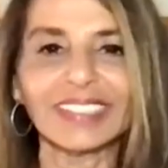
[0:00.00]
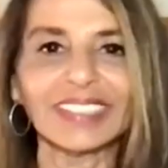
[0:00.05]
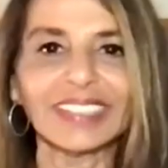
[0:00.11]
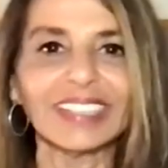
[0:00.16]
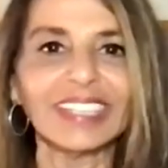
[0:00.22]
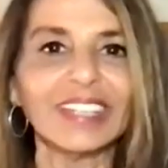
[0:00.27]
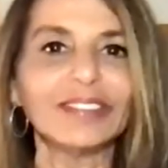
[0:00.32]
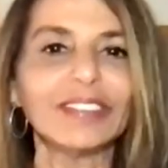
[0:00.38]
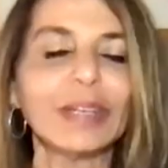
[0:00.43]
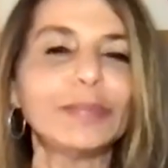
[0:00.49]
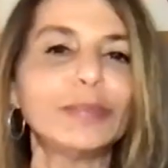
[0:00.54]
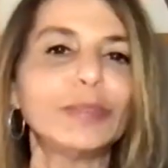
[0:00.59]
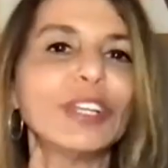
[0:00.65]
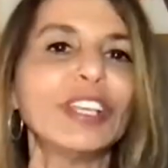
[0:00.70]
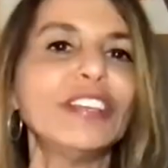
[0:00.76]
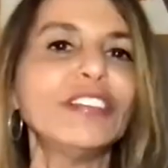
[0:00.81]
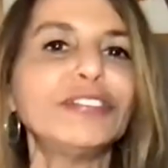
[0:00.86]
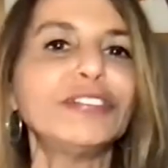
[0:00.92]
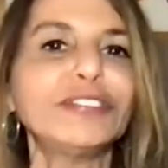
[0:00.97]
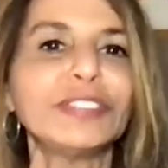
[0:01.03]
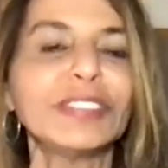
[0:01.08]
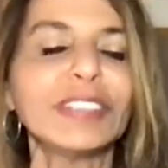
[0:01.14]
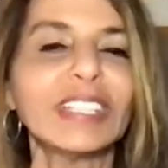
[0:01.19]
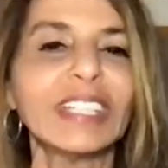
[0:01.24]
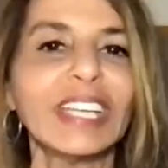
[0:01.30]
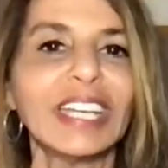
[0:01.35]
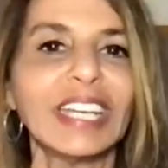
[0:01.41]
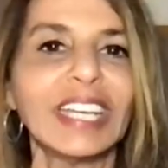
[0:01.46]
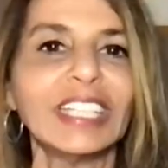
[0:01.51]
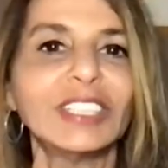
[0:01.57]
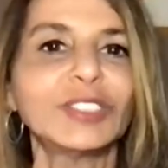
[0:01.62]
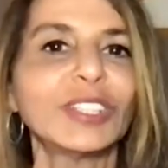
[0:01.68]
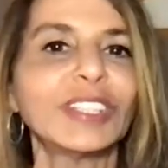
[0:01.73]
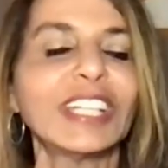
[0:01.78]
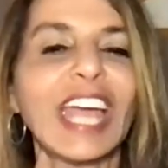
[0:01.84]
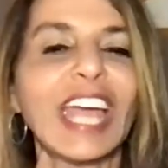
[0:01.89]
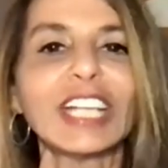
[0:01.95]
give a brief
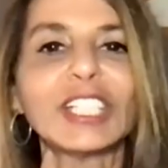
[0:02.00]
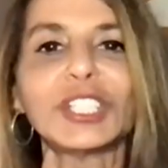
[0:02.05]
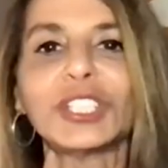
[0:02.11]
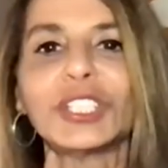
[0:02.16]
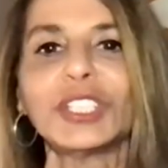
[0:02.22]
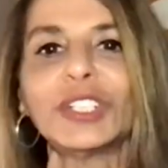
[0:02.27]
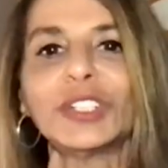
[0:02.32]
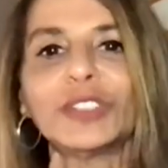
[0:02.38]
introduction